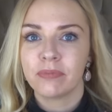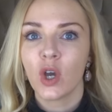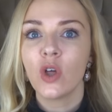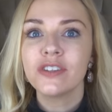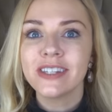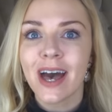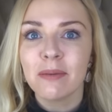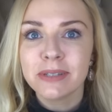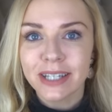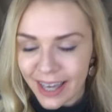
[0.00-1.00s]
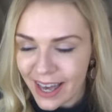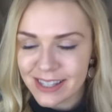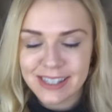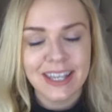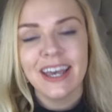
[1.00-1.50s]
concept, I
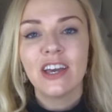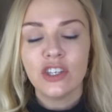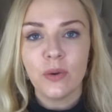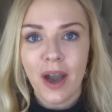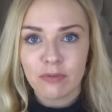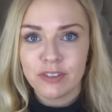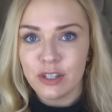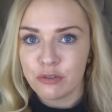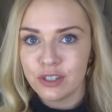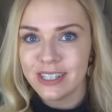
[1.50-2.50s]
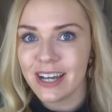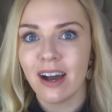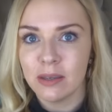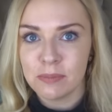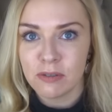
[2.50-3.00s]
guess, you have different
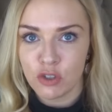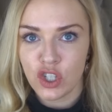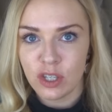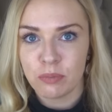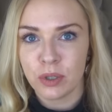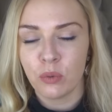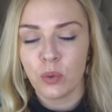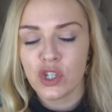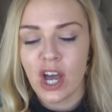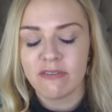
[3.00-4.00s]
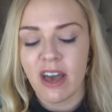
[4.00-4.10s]
types of Chypre which have